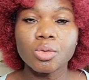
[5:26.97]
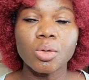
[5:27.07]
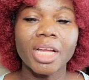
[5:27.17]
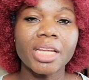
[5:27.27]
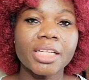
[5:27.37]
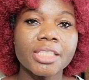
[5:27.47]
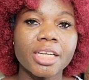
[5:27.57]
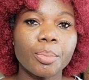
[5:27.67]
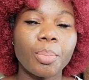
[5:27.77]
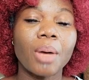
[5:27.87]
to
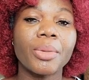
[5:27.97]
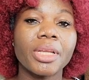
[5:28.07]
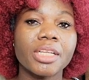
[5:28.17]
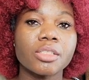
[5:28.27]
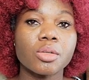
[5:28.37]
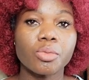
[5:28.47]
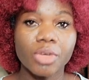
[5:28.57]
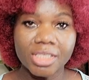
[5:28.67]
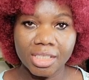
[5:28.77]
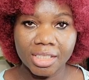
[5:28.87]
Canadian permanent
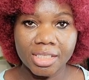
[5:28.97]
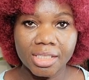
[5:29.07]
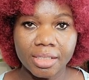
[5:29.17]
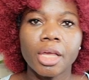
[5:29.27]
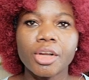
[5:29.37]
residency.